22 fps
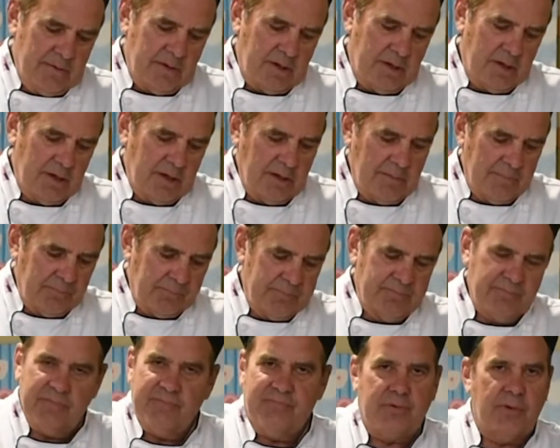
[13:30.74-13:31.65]

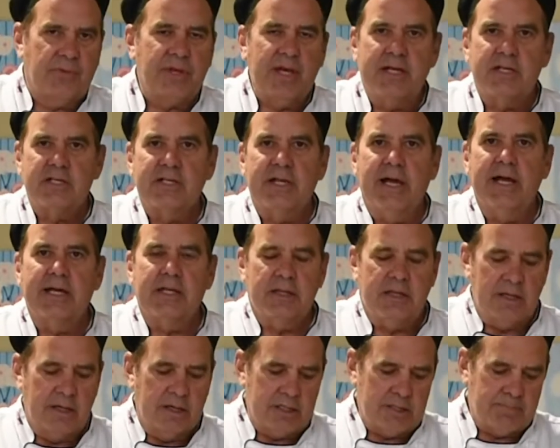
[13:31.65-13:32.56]
for things
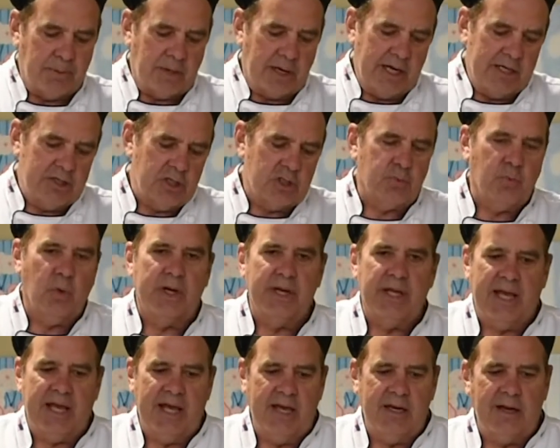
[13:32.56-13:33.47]
like this, but I just went
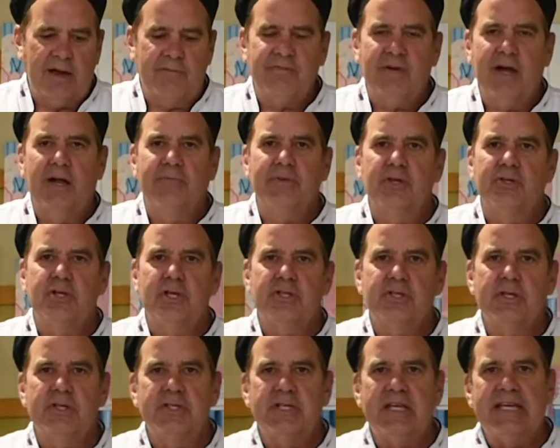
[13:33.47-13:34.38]
ahead and I found it
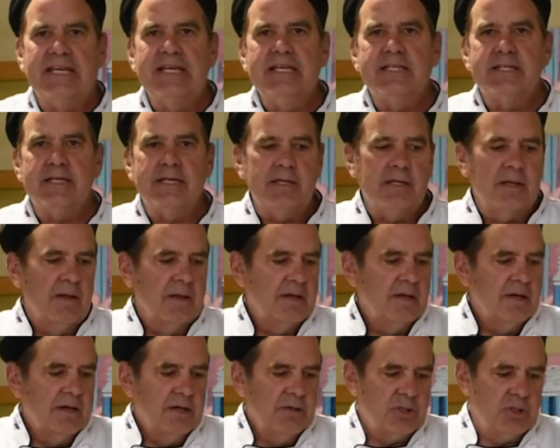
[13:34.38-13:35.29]
just as easy
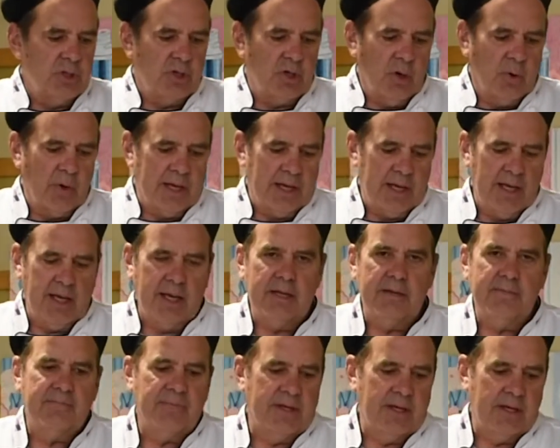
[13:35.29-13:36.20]
to go
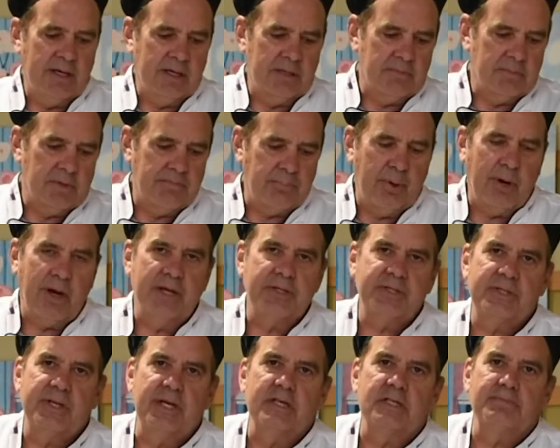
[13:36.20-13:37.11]
ahead and
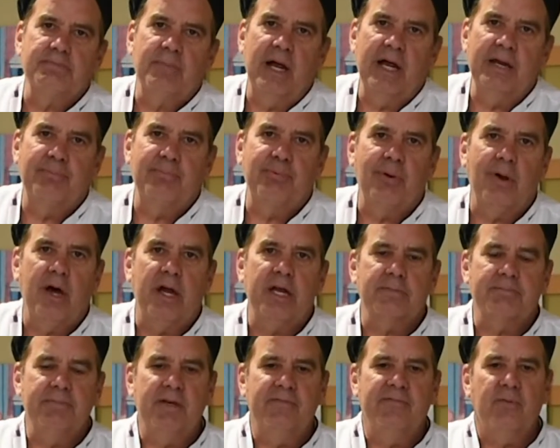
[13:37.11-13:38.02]
process my
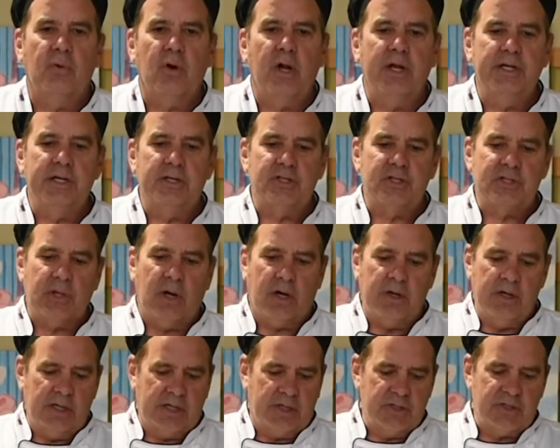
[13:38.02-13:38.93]
product before I get
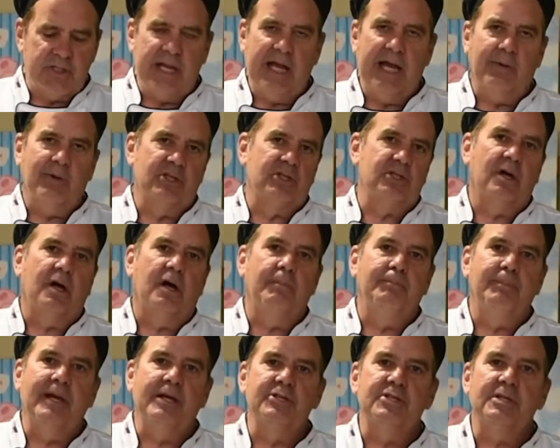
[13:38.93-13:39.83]
started, because now it's all
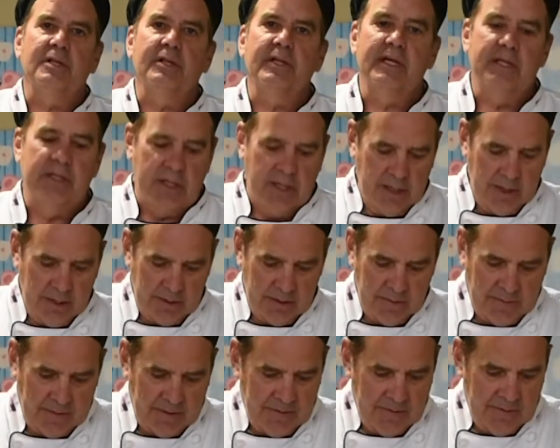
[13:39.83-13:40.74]
basically done.